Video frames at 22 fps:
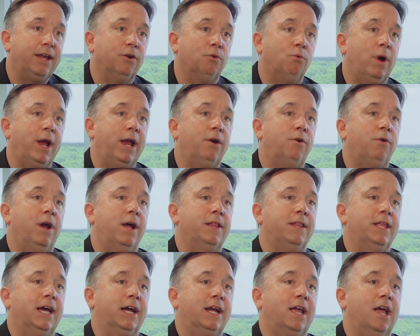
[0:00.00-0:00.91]
your way around
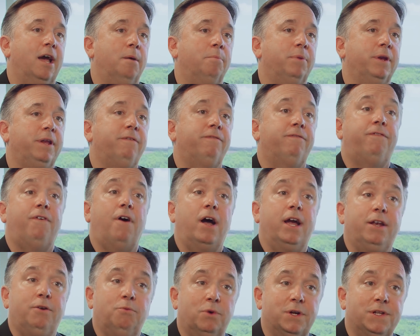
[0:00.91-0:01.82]
that company,
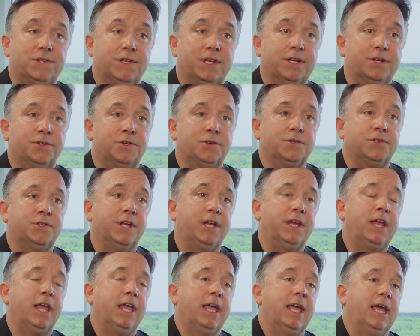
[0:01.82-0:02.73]
find what's
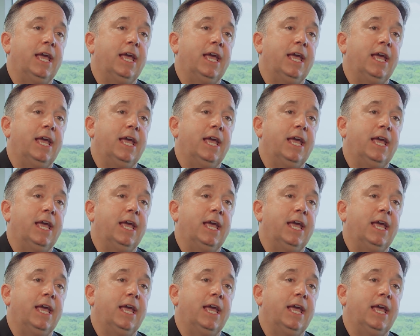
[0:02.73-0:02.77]
interesting,